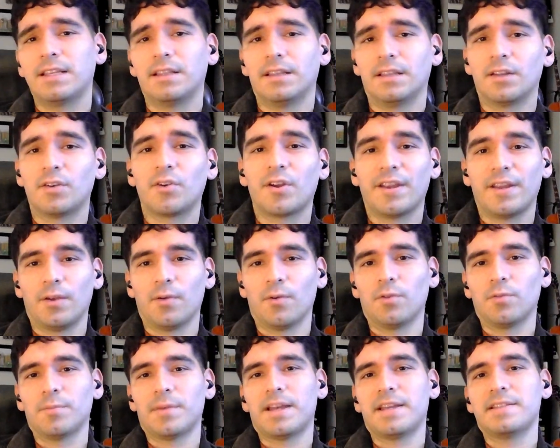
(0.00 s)
literary
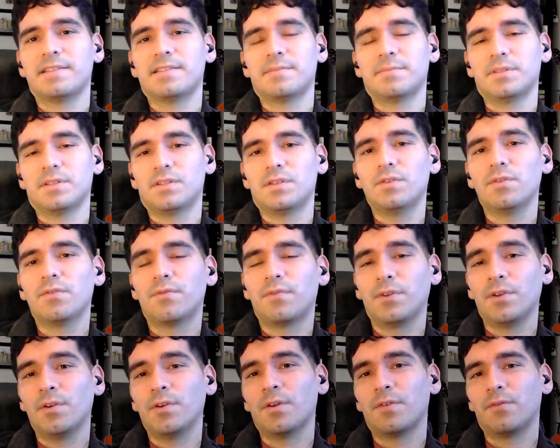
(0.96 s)
gold mines, but too
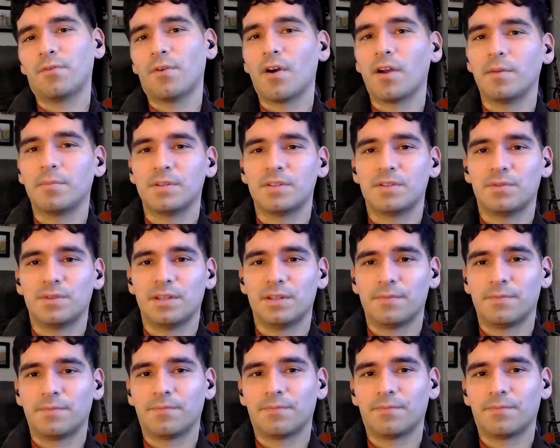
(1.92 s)
few and far in between.